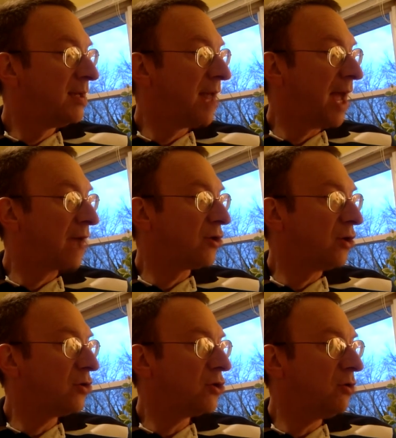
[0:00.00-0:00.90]
"Now
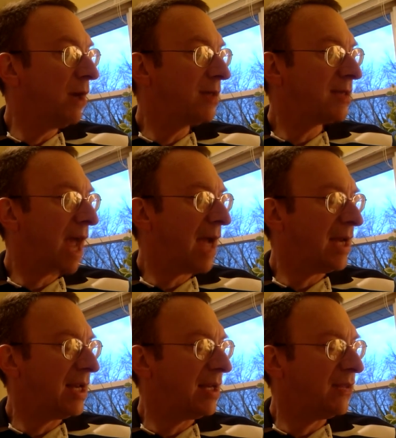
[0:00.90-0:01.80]
don't you
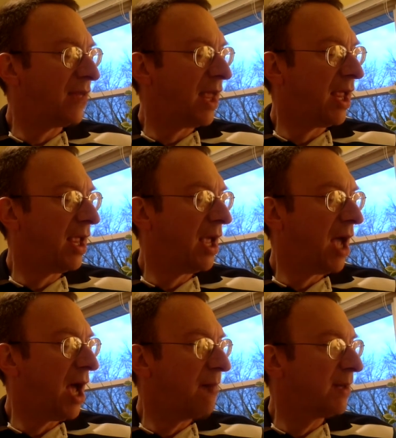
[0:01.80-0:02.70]
untidy anything,"
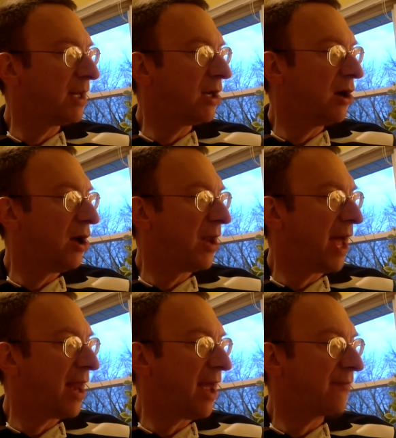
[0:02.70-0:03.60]
Tommy called
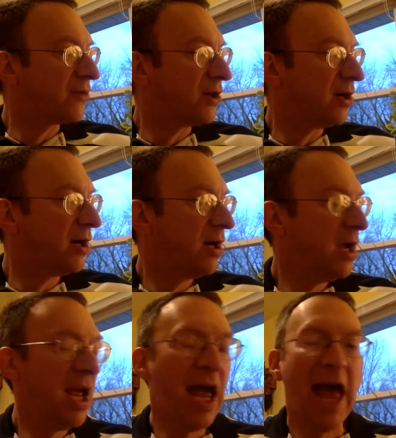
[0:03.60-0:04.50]
out after her,
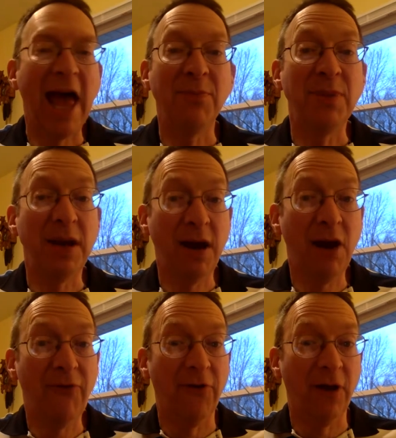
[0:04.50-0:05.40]
"and be
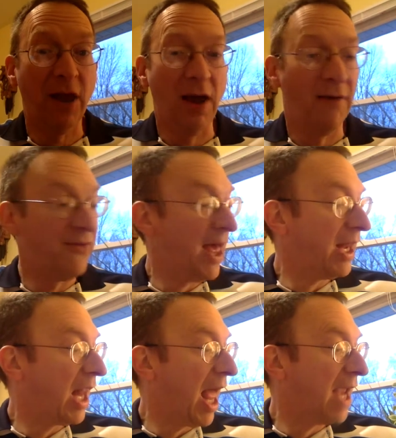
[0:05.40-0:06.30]
careful of
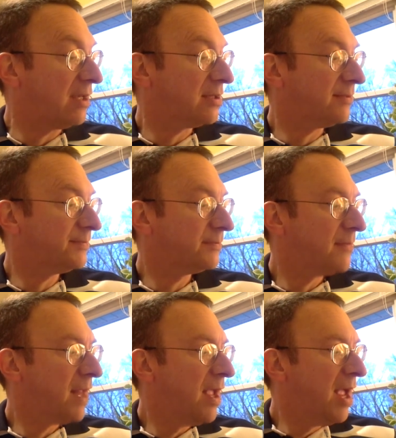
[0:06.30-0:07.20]
that light."
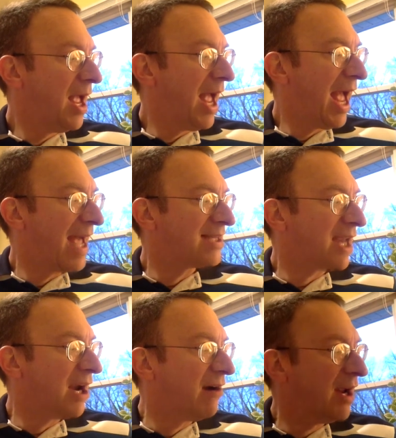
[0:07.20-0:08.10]
As
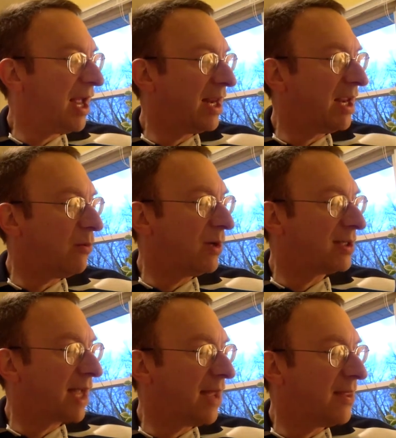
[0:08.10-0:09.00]
Arietti went
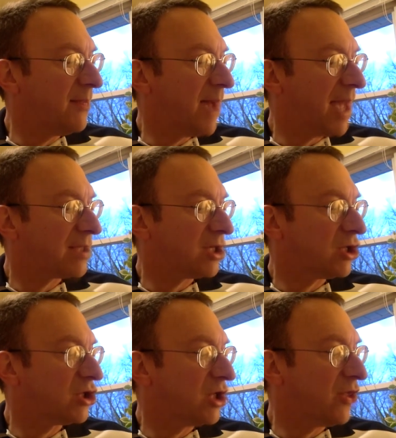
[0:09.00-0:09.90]
down the passage,
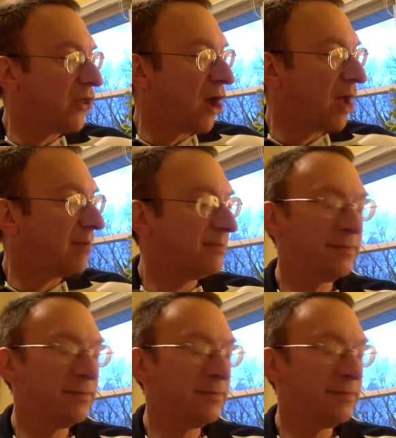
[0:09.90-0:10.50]
she thought,